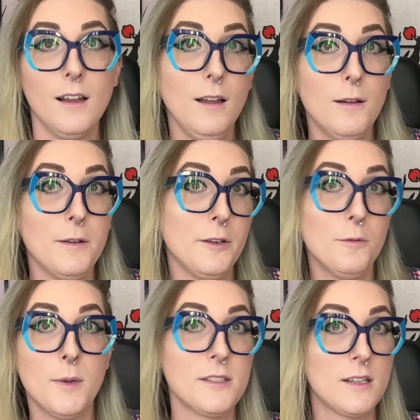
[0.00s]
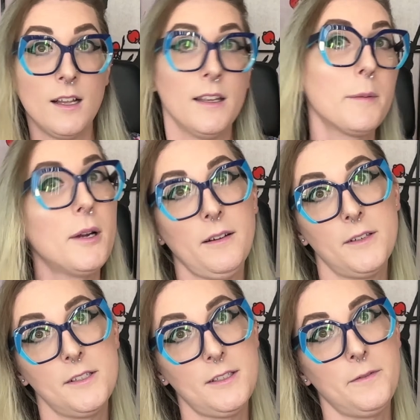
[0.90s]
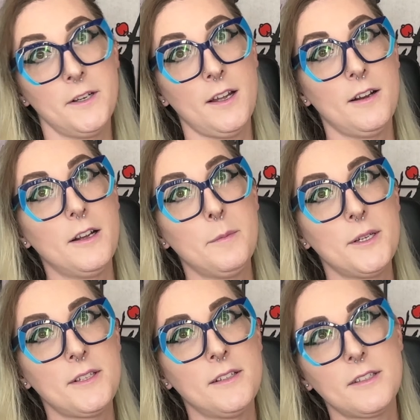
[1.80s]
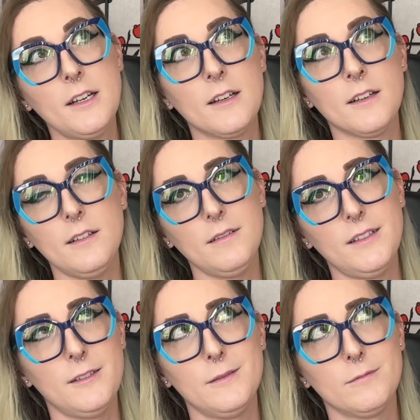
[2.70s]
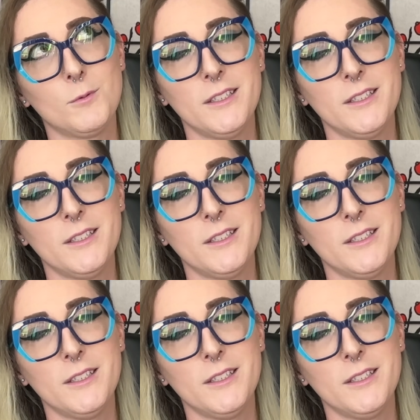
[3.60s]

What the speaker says: Oh, you must not like breakfast if you're not 100% certain. Oh,